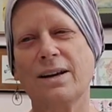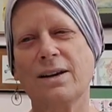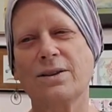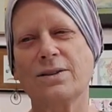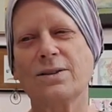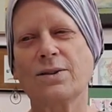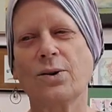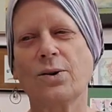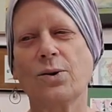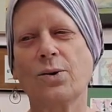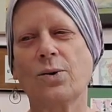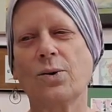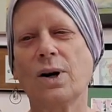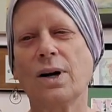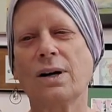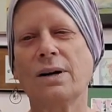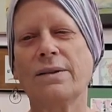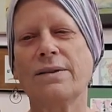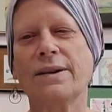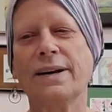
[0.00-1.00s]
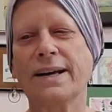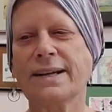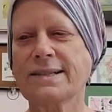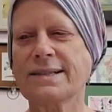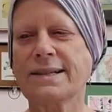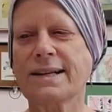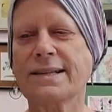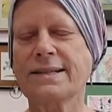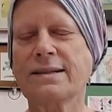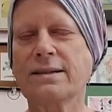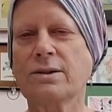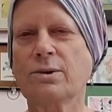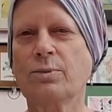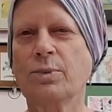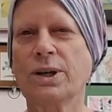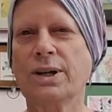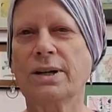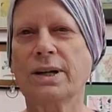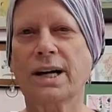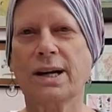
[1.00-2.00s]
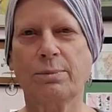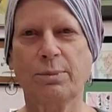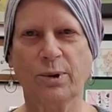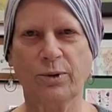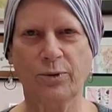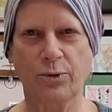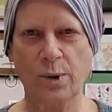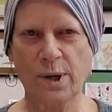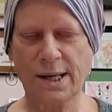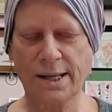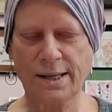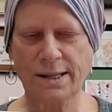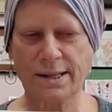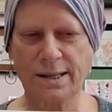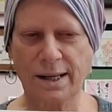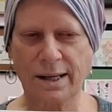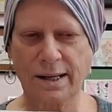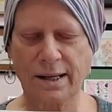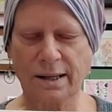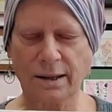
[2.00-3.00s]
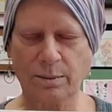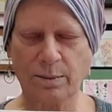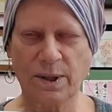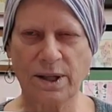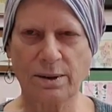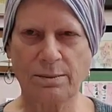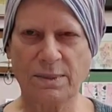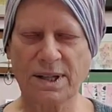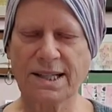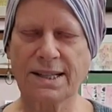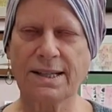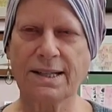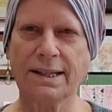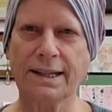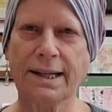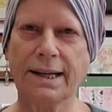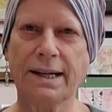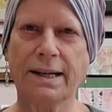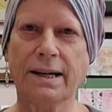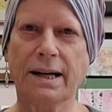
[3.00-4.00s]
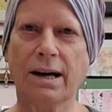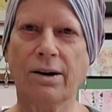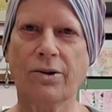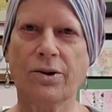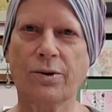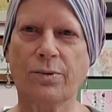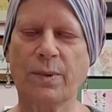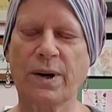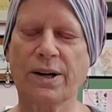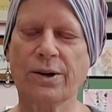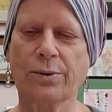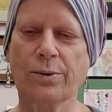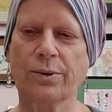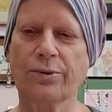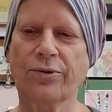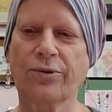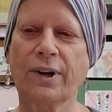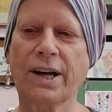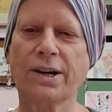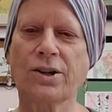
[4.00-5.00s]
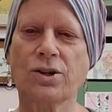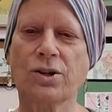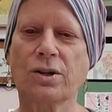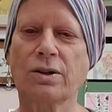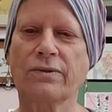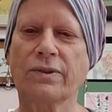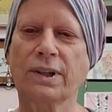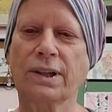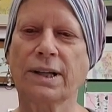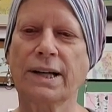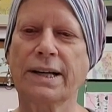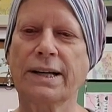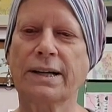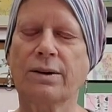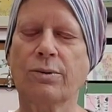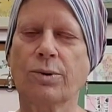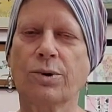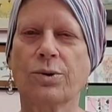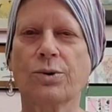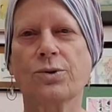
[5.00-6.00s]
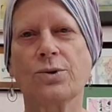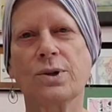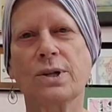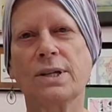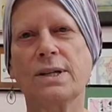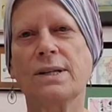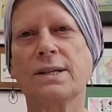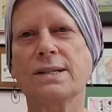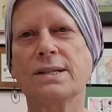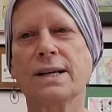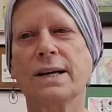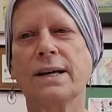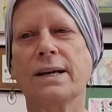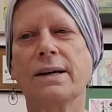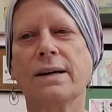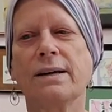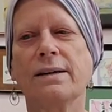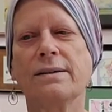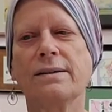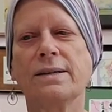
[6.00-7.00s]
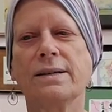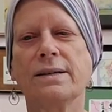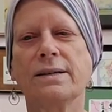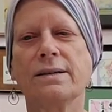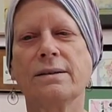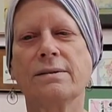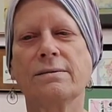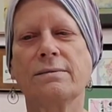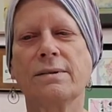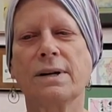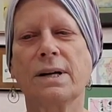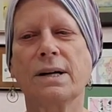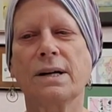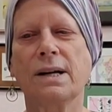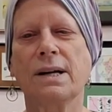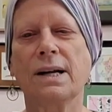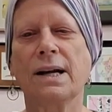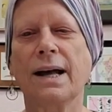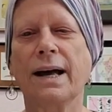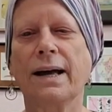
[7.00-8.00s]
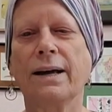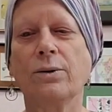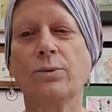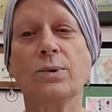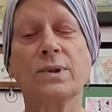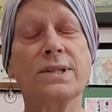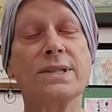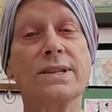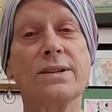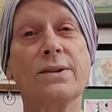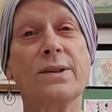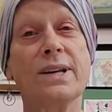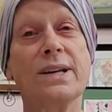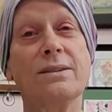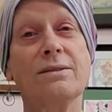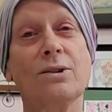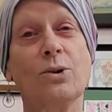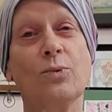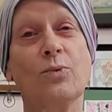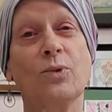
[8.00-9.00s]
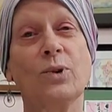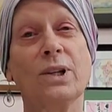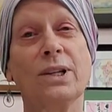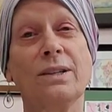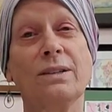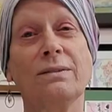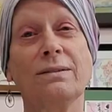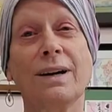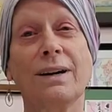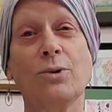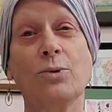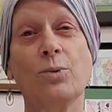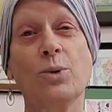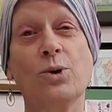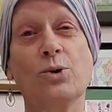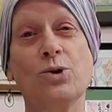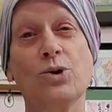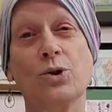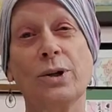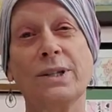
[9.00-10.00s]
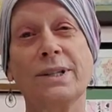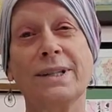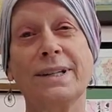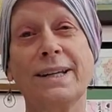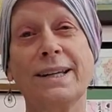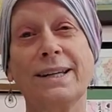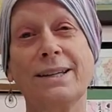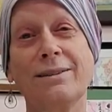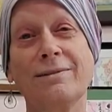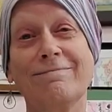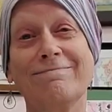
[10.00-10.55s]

So the next lesson will be in a couple of weeks, and it'll be a misty lake, how you make a reflection of a lake with trees, and we'll see you then. Hopefully, hope you enjoyed today.